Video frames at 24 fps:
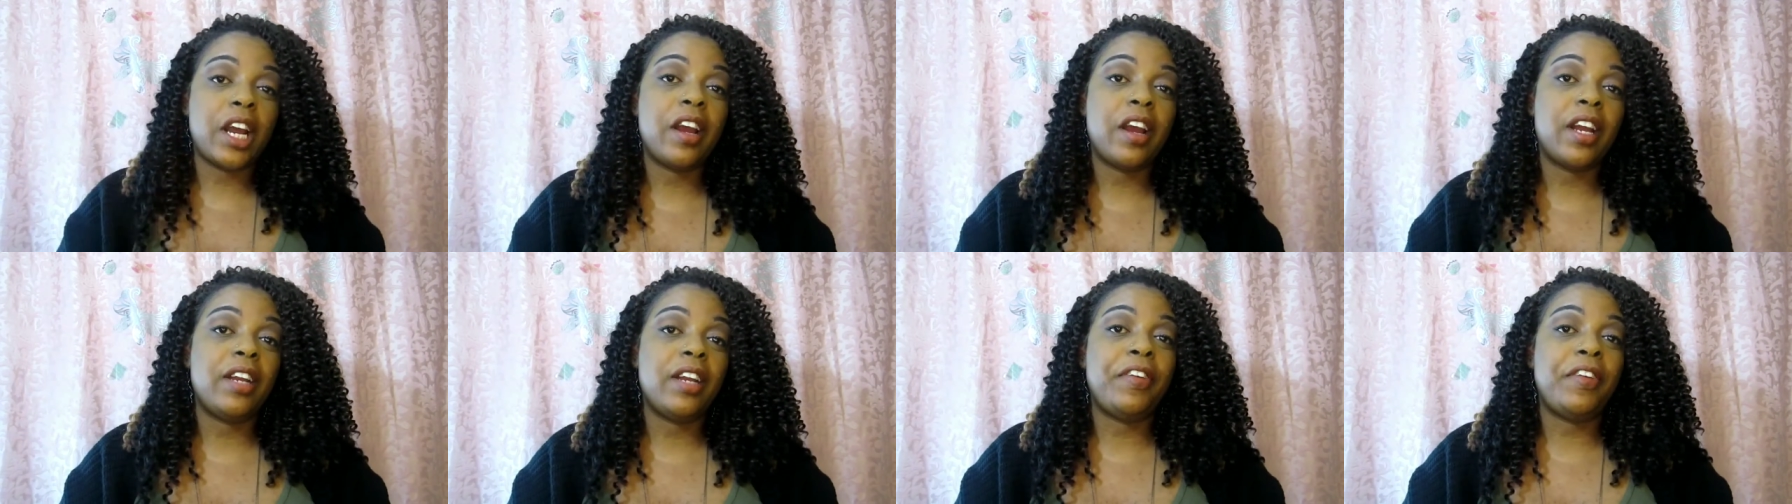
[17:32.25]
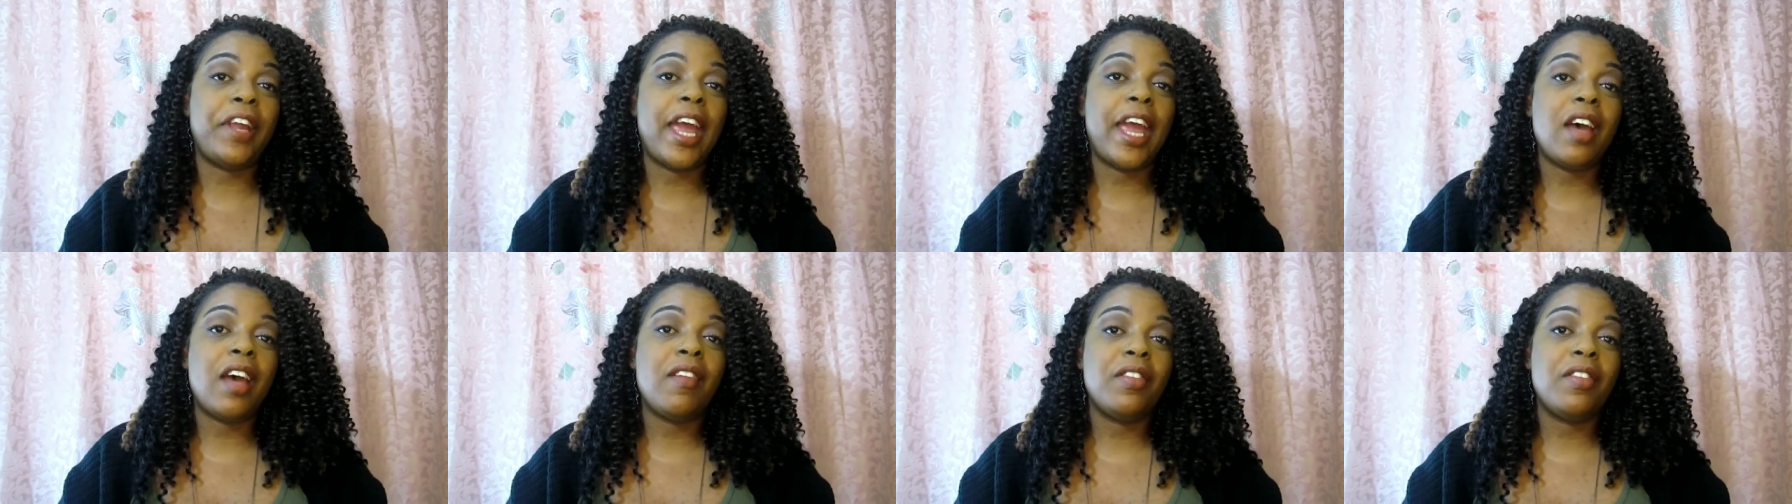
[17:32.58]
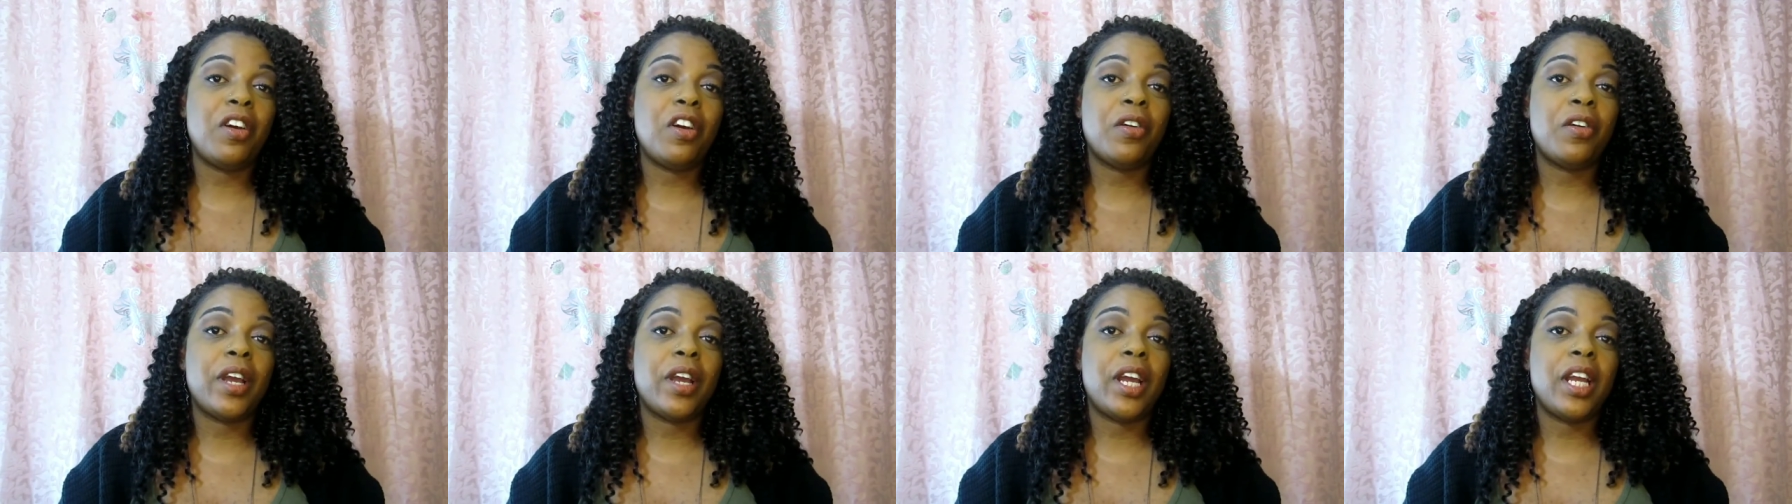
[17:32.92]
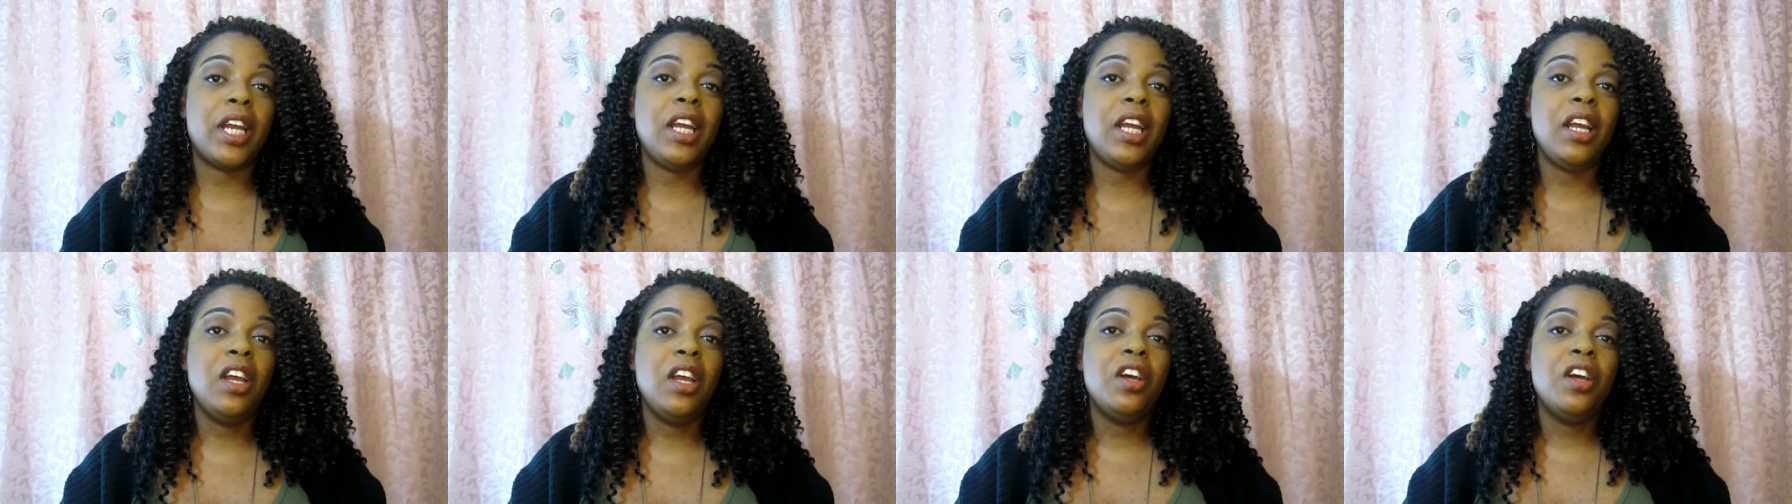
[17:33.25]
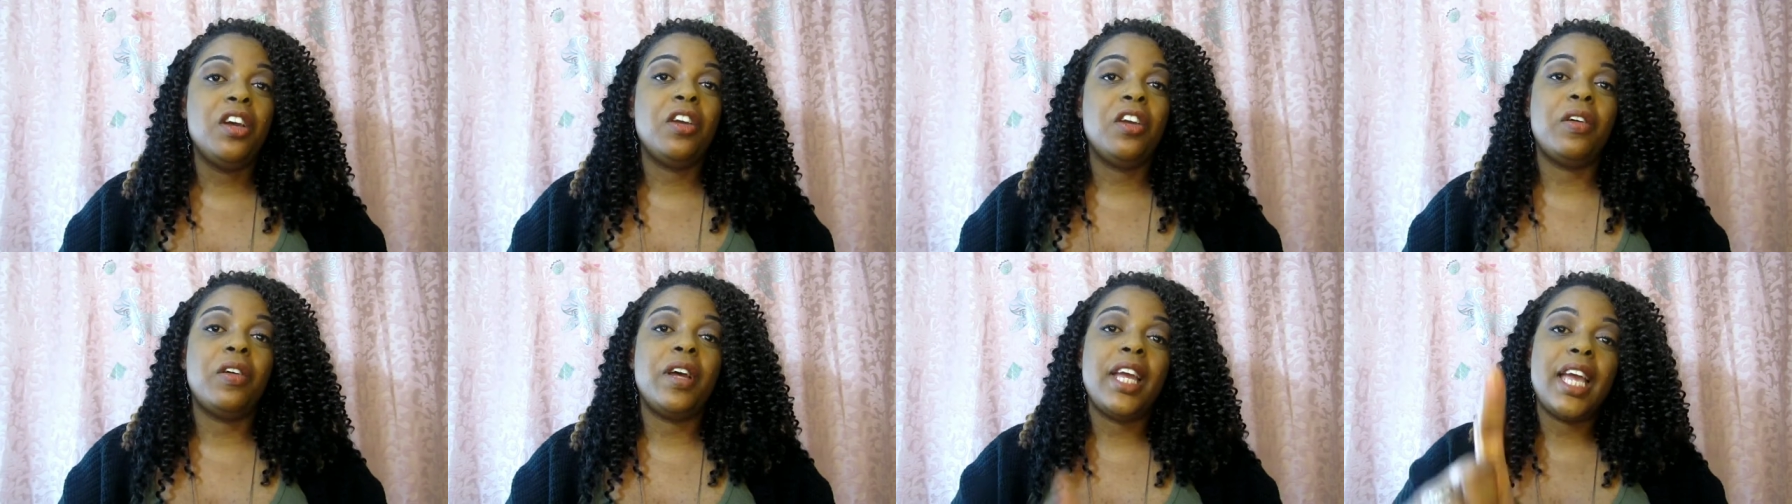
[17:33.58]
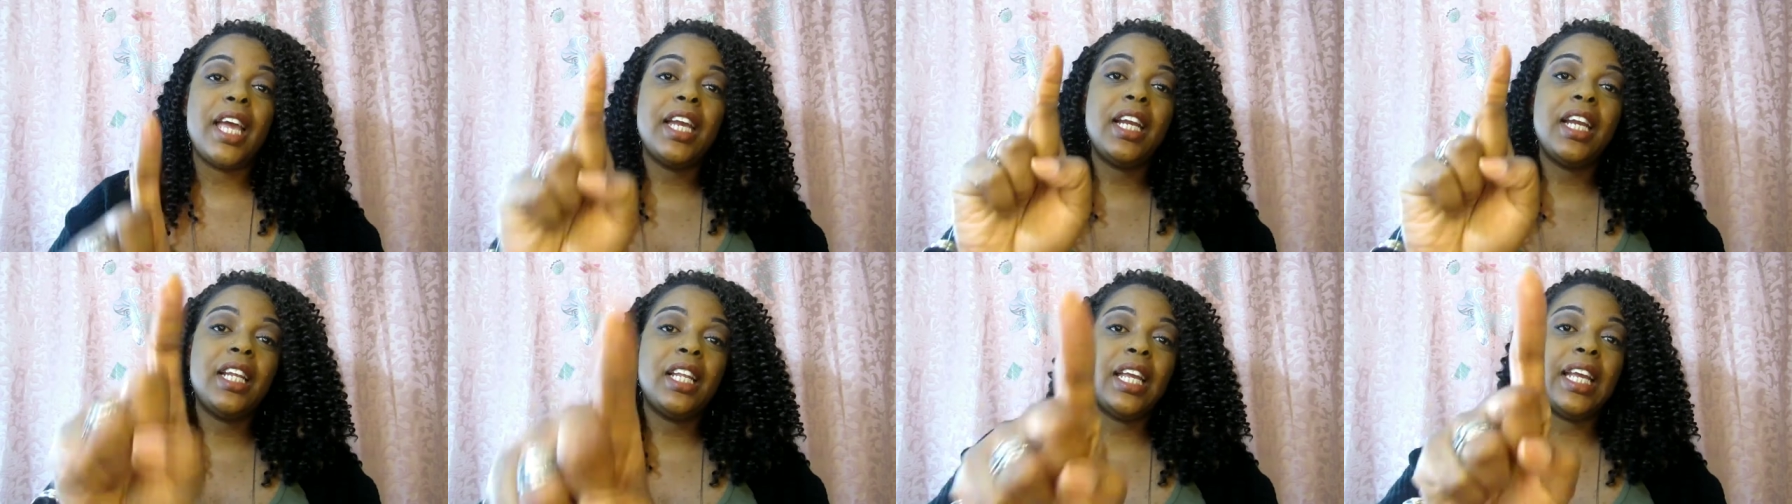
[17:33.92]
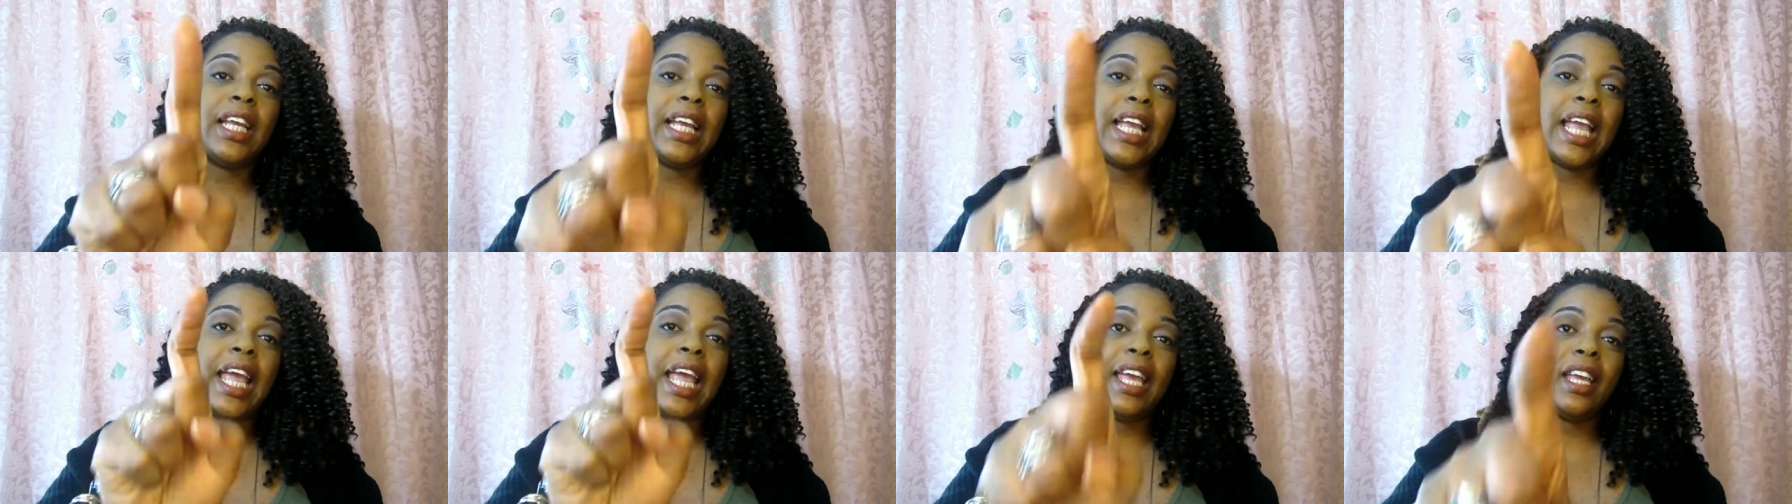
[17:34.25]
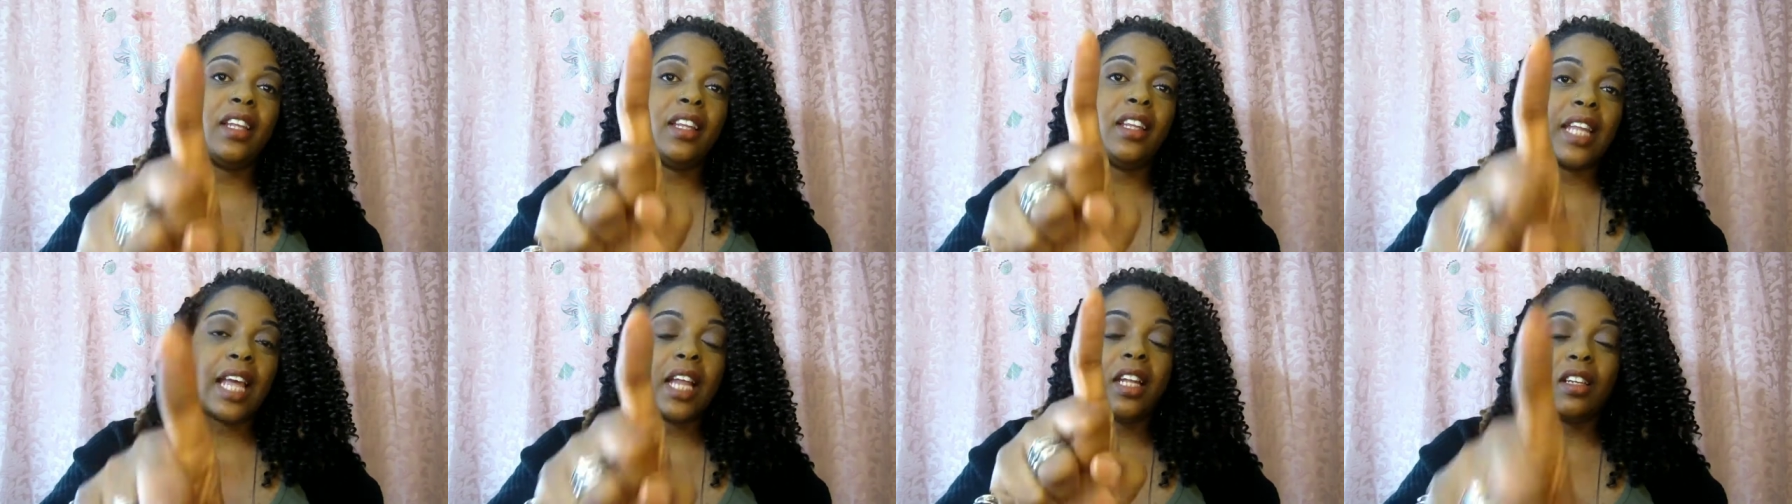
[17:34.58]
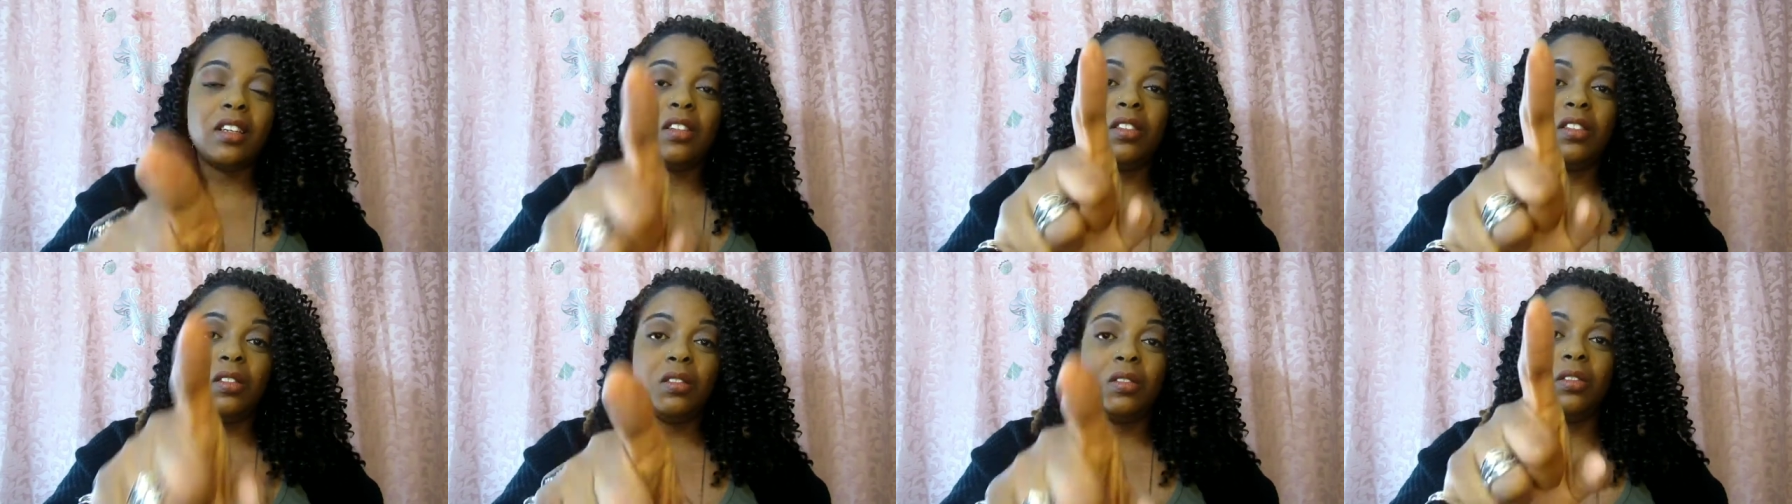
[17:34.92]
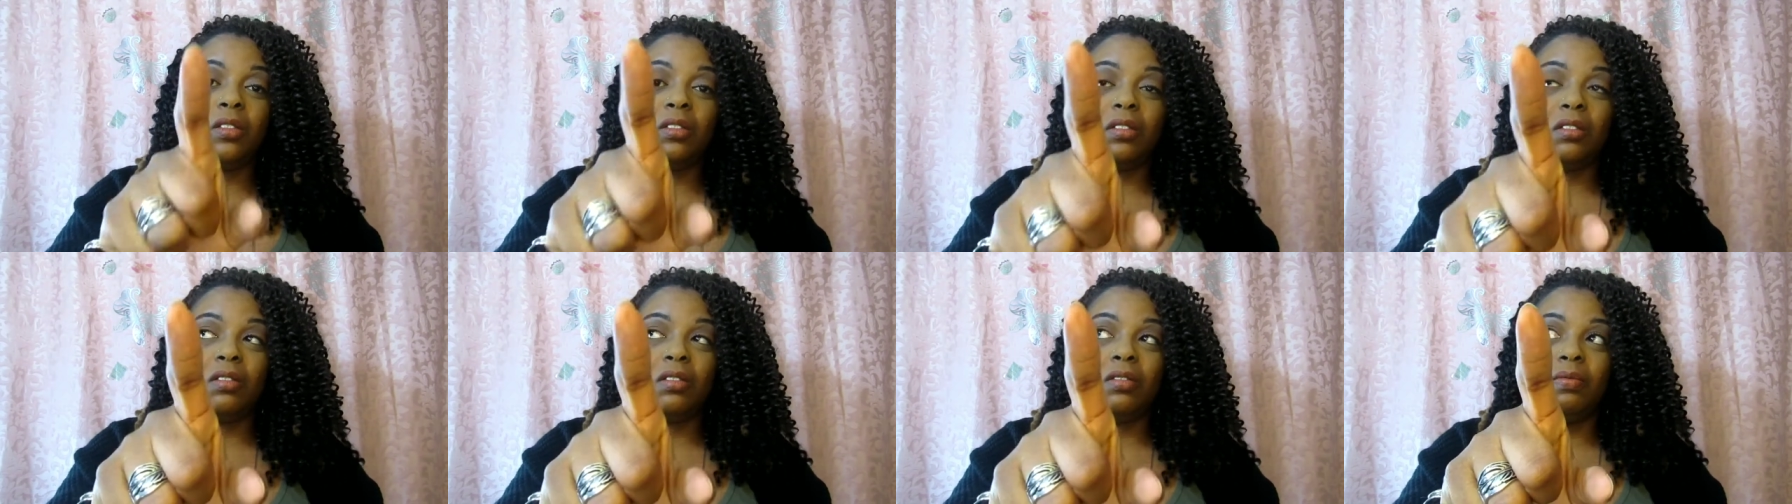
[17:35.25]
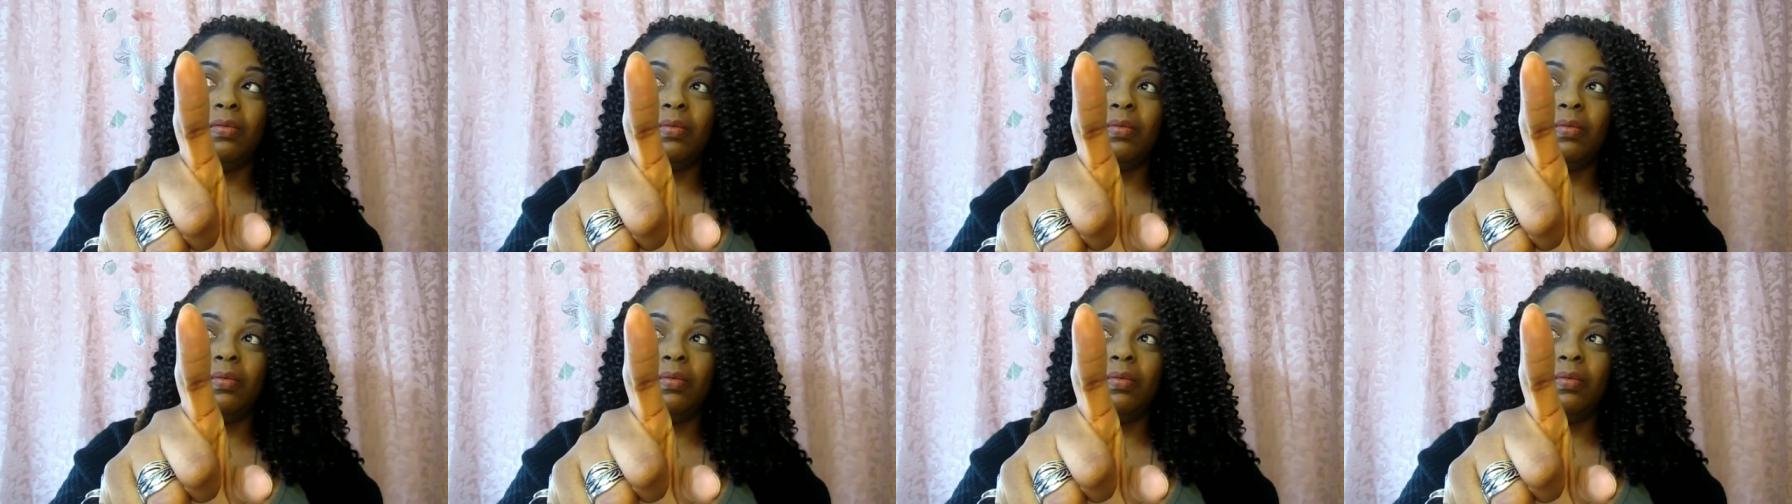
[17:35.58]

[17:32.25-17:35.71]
And if you haven't already, go ahead and like hit that little